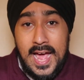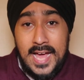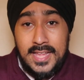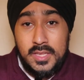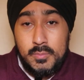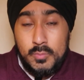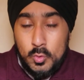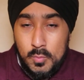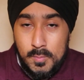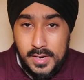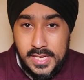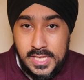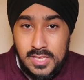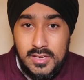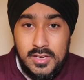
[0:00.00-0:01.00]
And the more
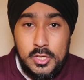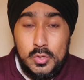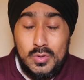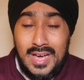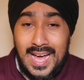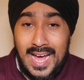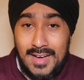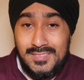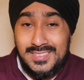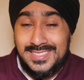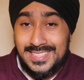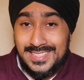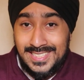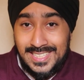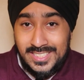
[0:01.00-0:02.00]
money you have
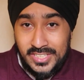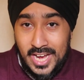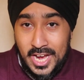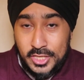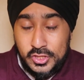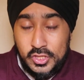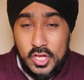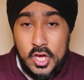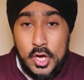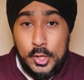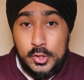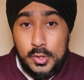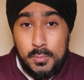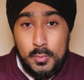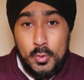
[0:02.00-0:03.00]
sitting as cash,
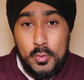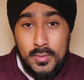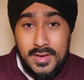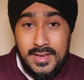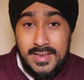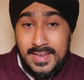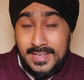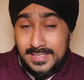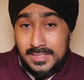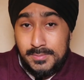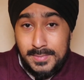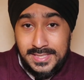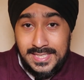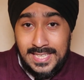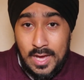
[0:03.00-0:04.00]
the more it is
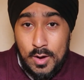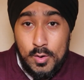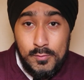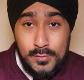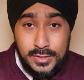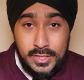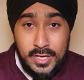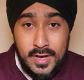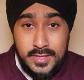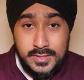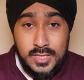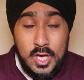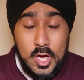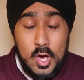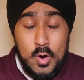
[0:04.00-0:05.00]
missing out on returns
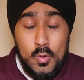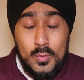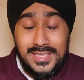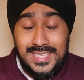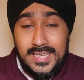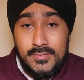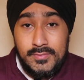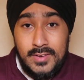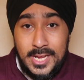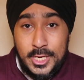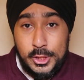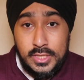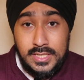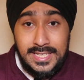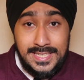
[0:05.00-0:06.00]
with
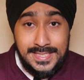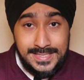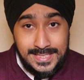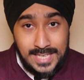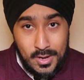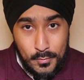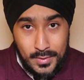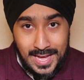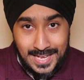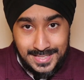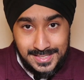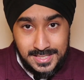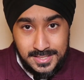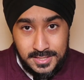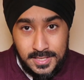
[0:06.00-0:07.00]
inflation eating away
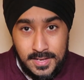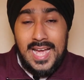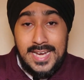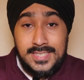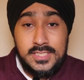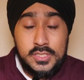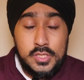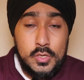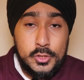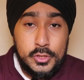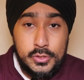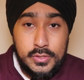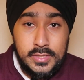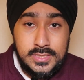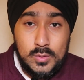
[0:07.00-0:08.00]
at it. As a solution
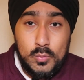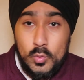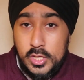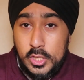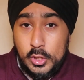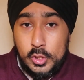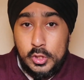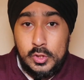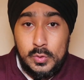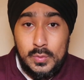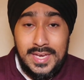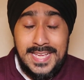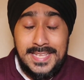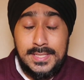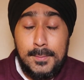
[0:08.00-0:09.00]
to this, what you could do
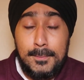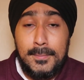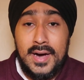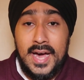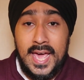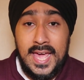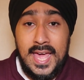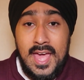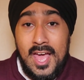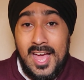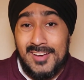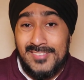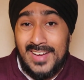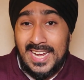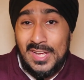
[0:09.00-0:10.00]
is buy
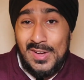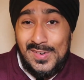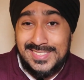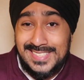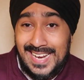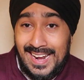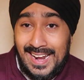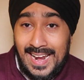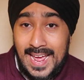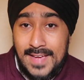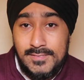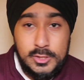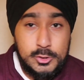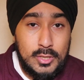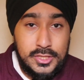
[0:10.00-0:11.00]
Vanguard's
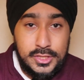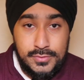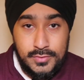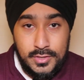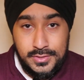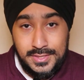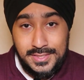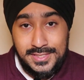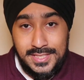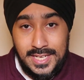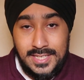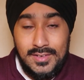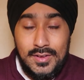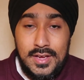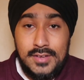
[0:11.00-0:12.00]
life strategy funds
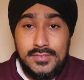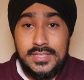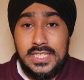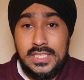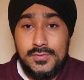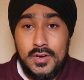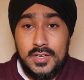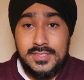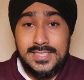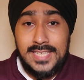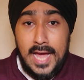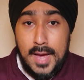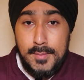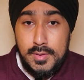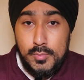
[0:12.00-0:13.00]
instead. These funds
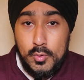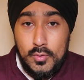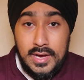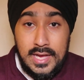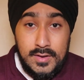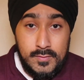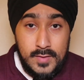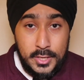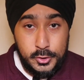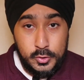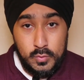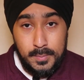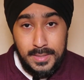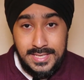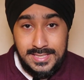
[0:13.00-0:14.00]
can be bought in
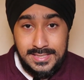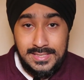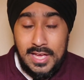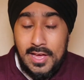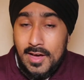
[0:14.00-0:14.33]
fractional pieces,